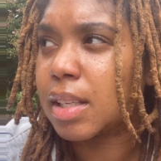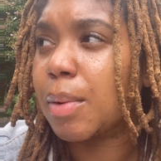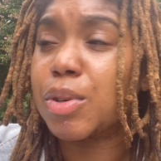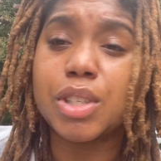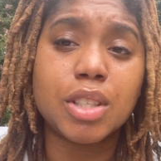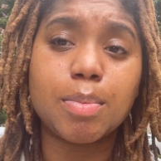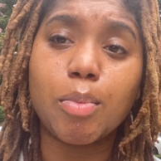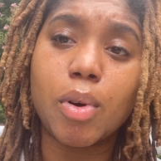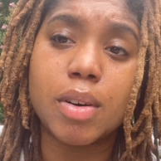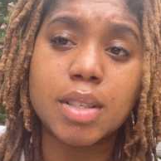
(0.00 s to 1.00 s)
It was just
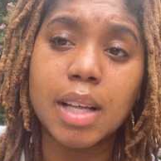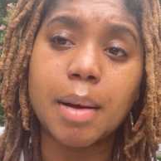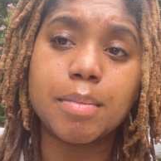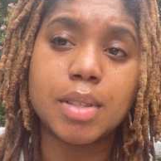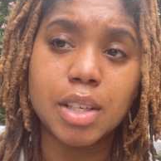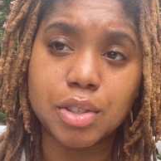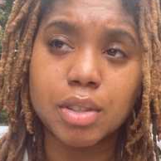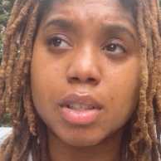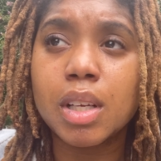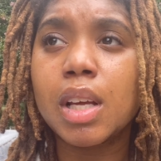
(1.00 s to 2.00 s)
more to stop
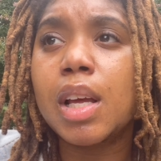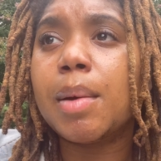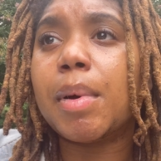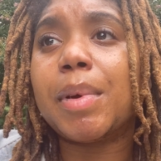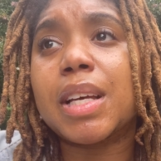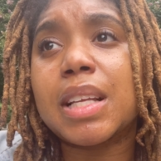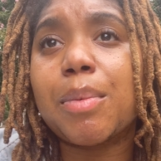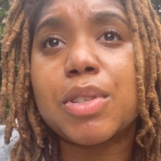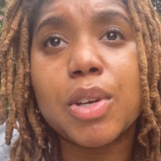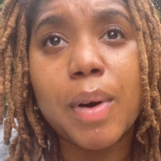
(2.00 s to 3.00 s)
seizures. But because I
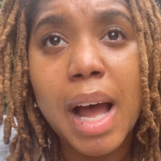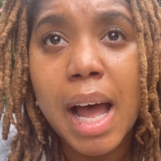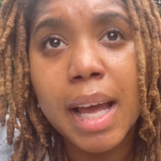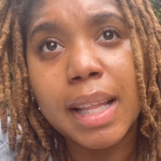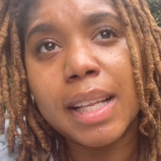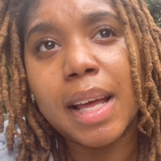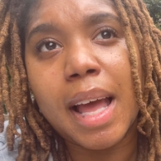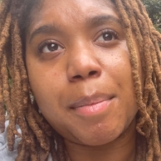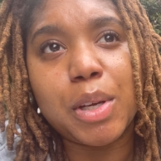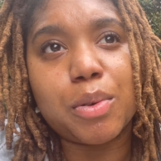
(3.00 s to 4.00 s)
was so high, they
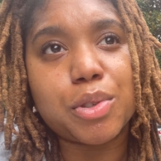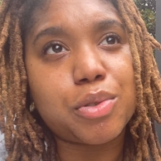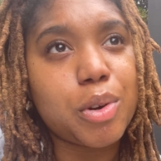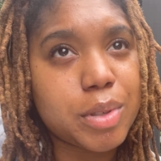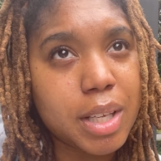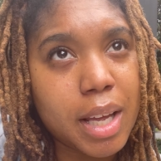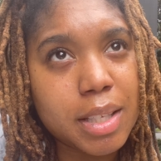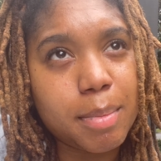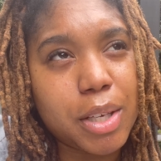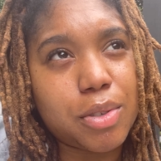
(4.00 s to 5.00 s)
had me do a stroke
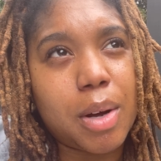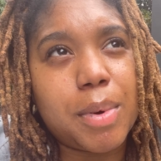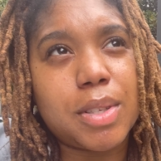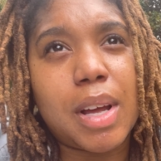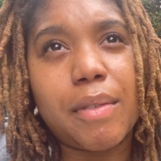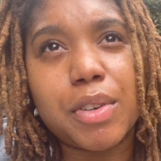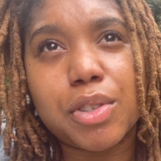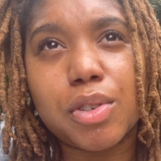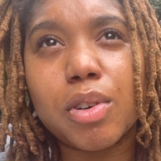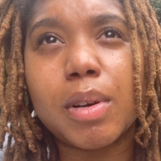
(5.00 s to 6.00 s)
test, make sure I wasn't having a
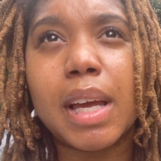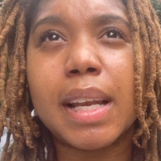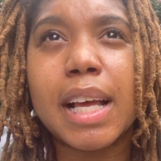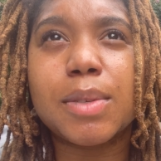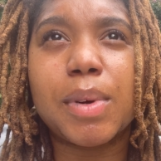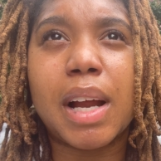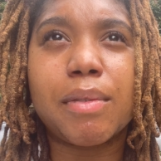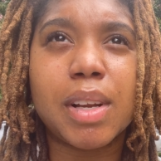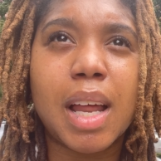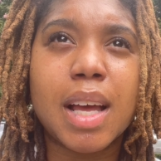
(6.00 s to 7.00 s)
stroke. And that's when I
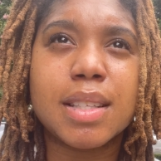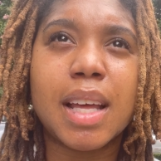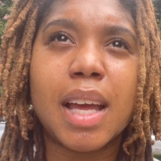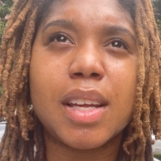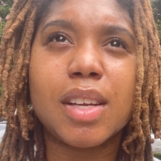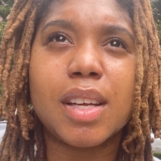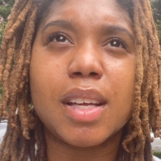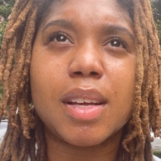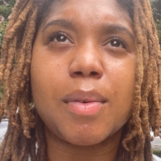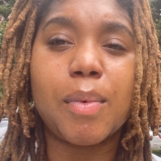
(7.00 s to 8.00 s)
realized that
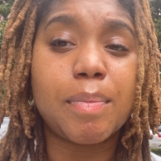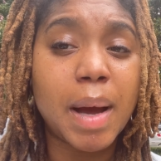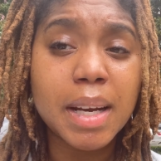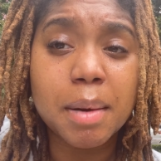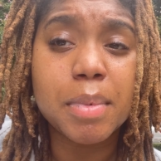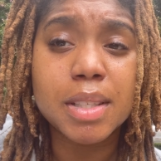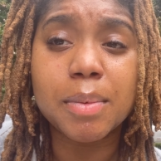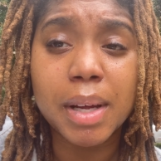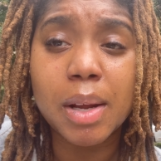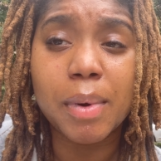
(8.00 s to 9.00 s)
with my numbers, the
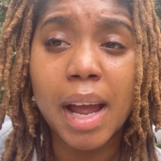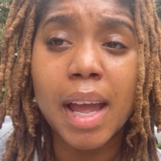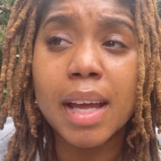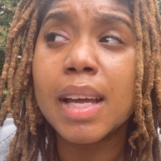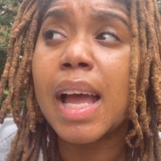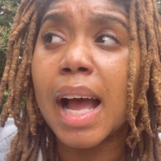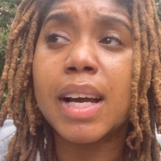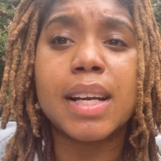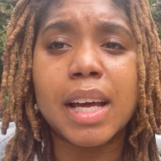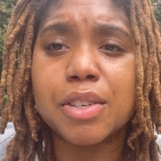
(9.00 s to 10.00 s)
way they were at, I
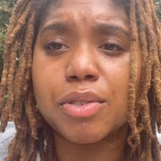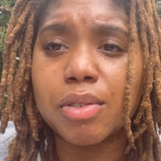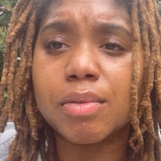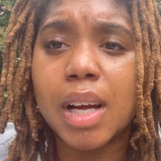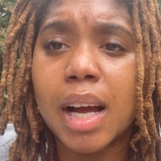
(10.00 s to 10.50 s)
could have had a stroke.